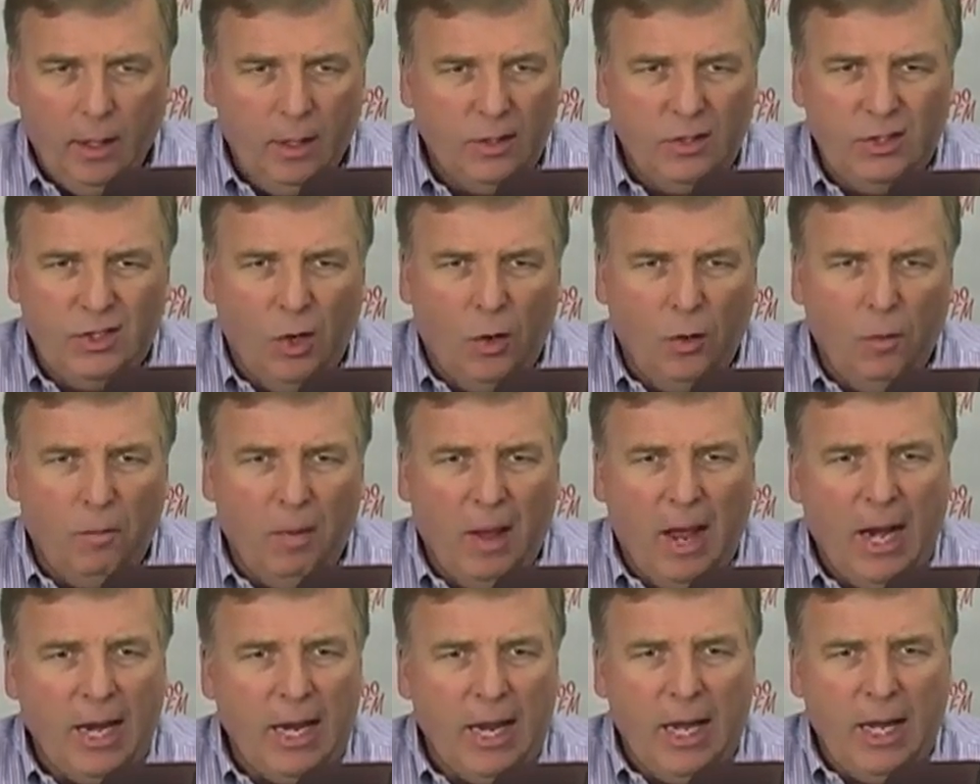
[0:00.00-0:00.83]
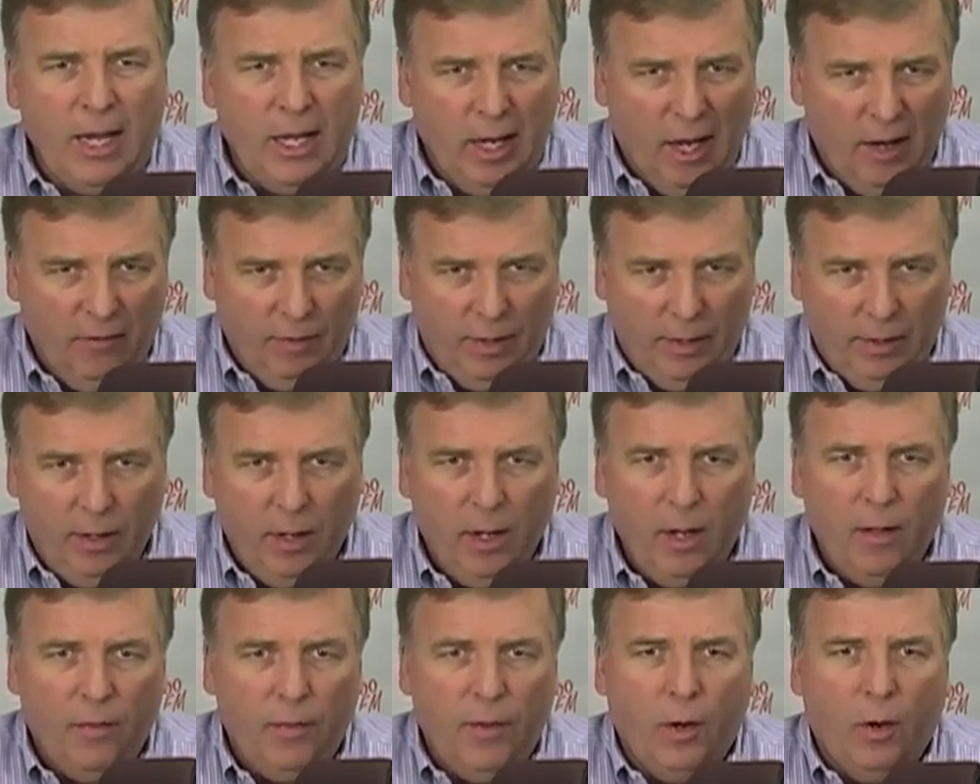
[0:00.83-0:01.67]
Don't buy any of it.
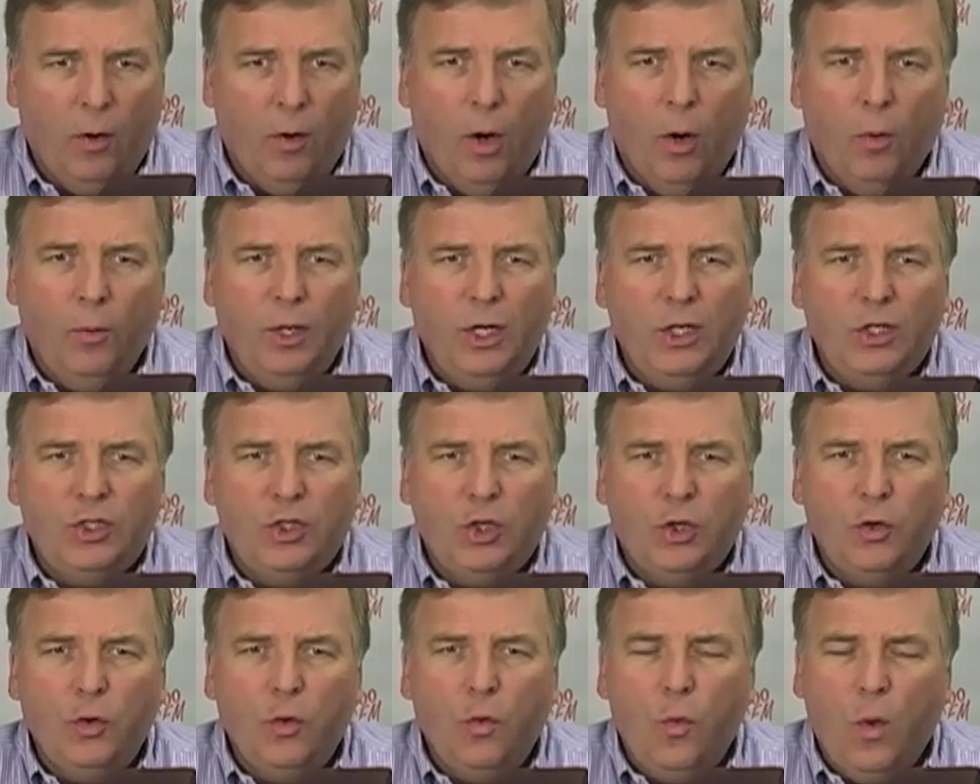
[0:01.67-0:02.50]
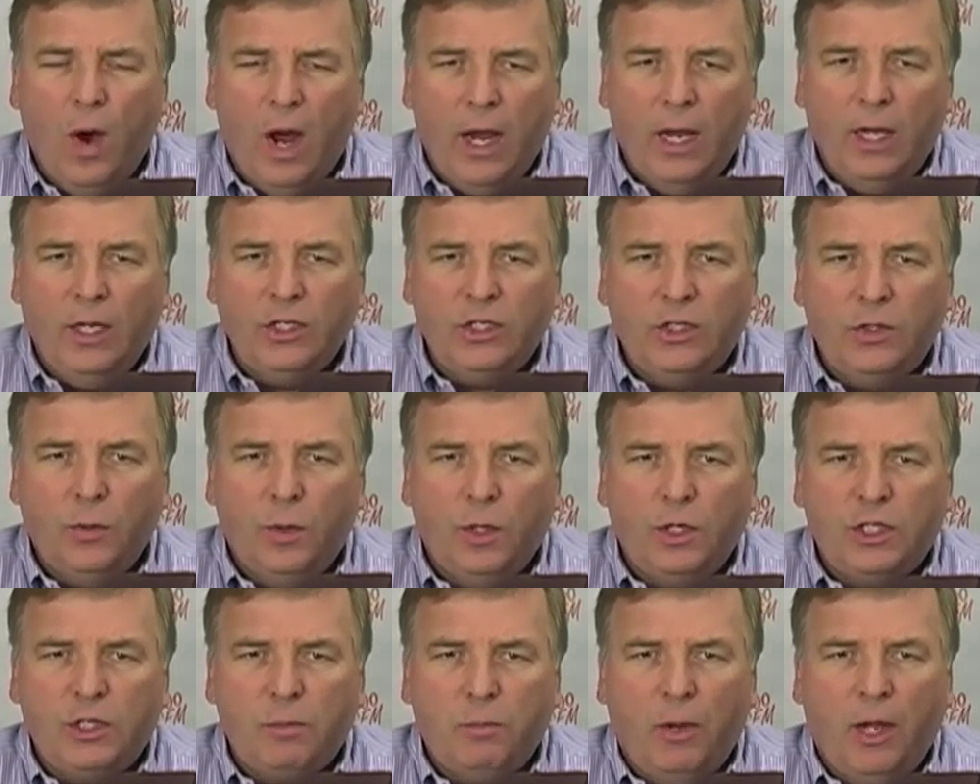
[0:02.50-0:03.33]
There are only two ways to
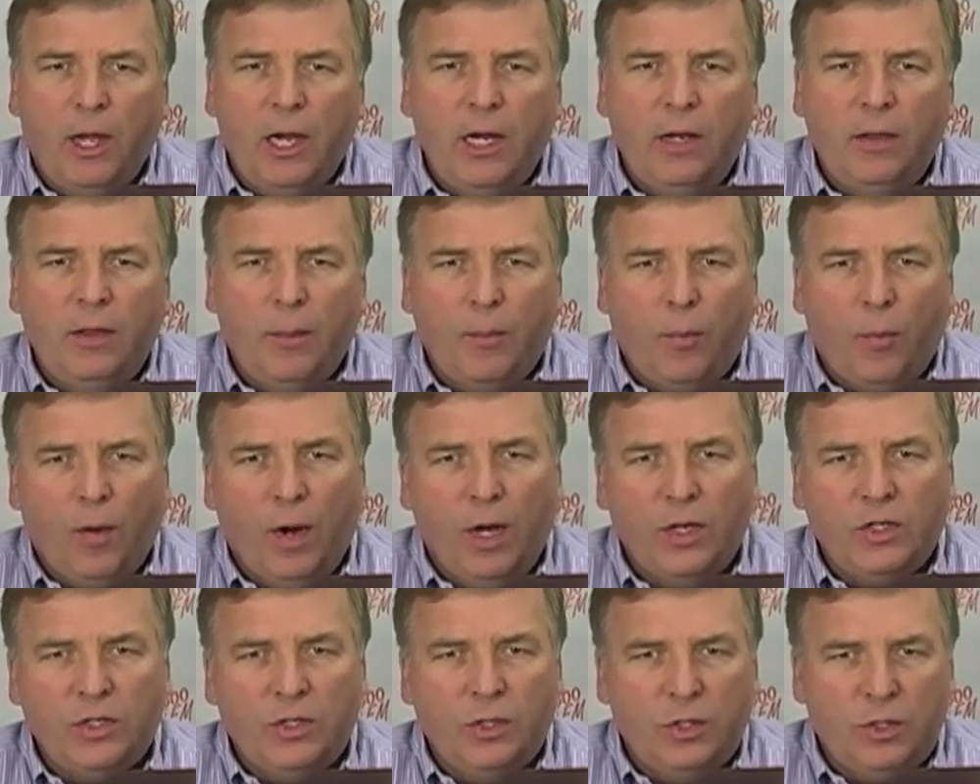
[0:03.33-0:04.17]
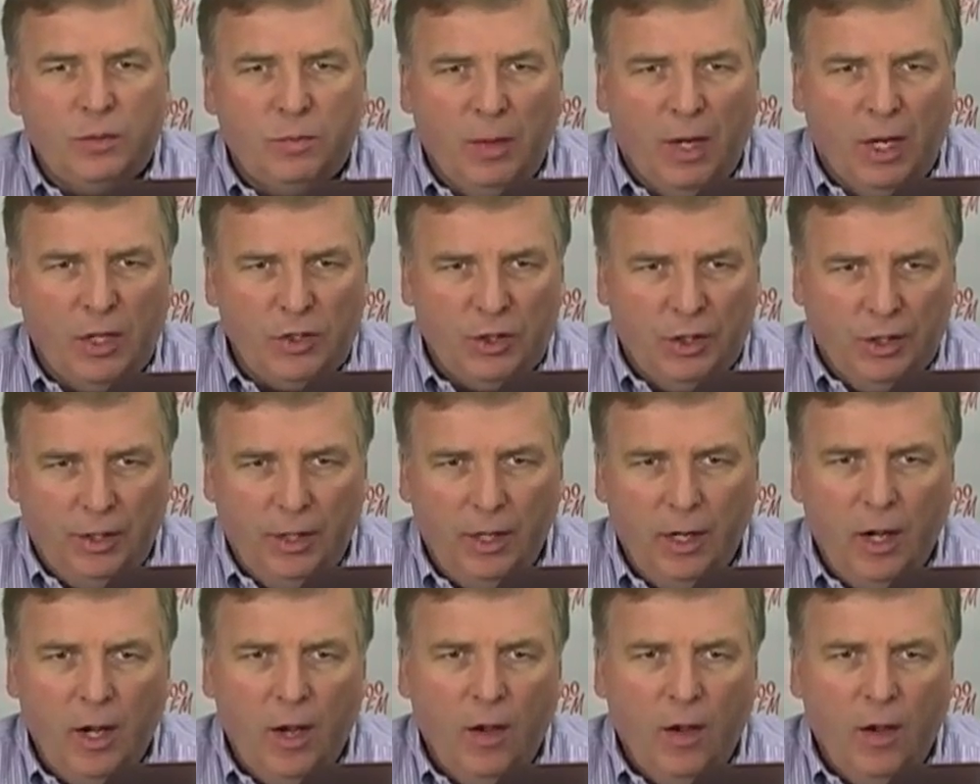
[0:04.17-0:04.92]
explain the president's budget.